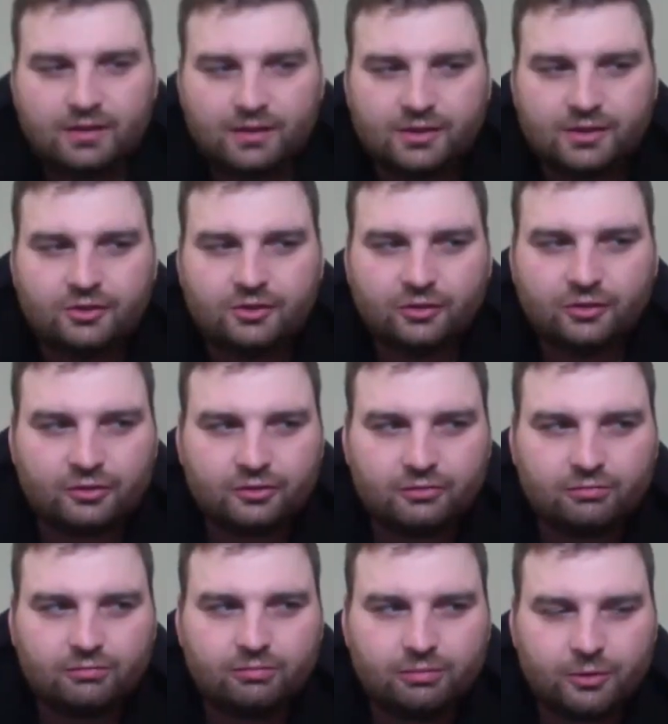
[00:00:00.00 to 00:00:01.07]
they
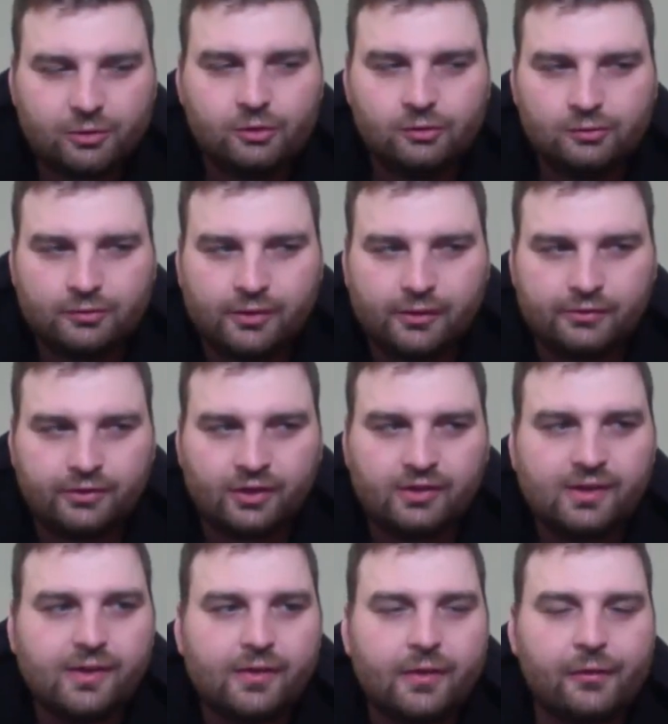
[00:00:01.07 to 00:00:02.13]
just proved this
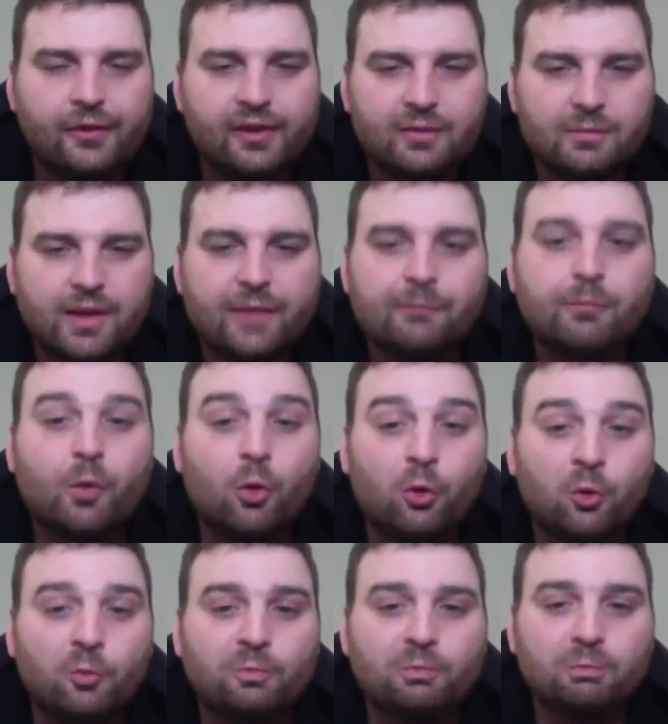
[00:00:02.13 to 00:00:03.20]
Sunday that they can make
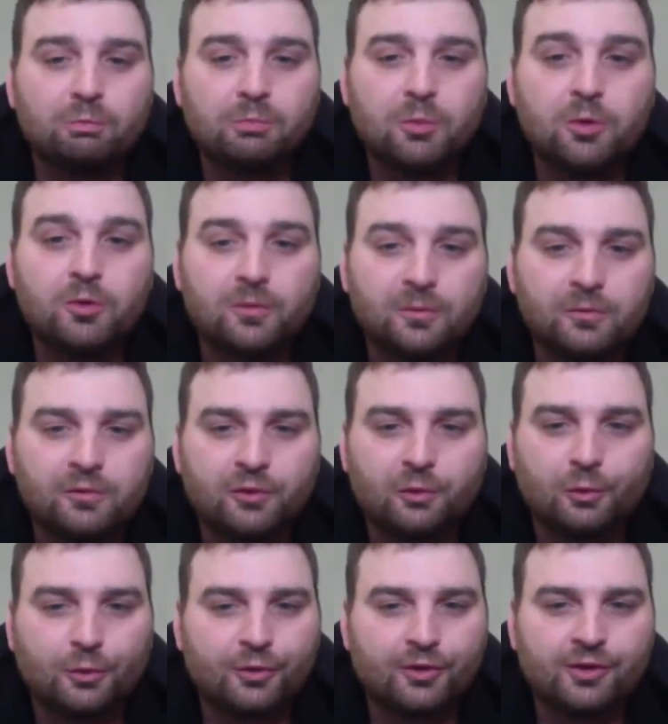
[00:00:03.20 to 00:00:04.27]
bold moves in
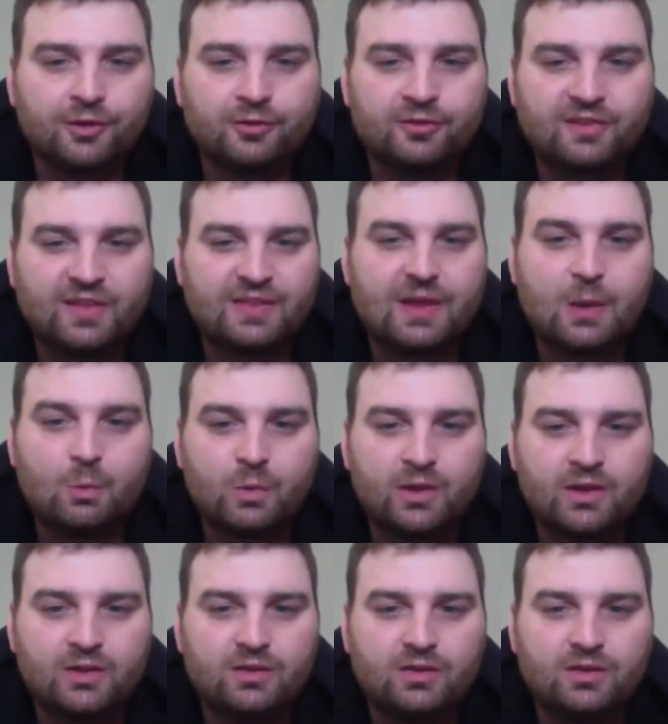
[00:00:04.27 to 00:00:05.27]
order to get that win.